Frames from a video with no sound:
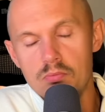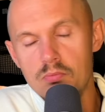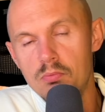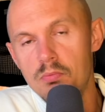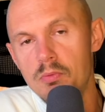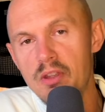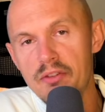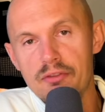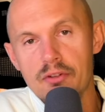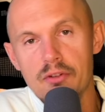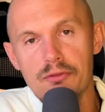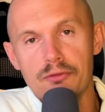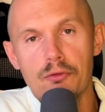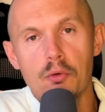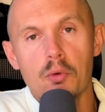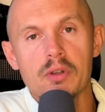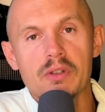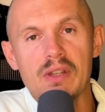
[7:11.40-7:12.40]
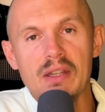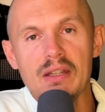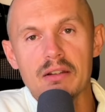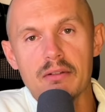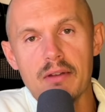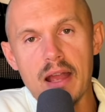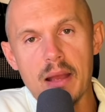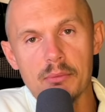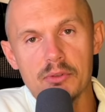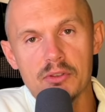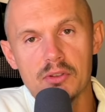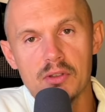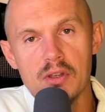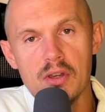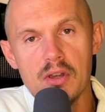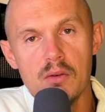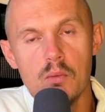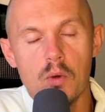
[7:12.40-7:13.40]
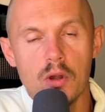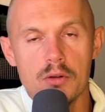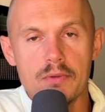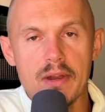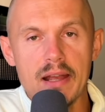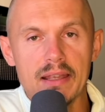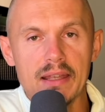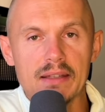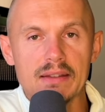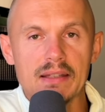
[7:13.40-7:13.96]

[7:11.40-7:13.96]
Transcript: differ 14 grams one racket.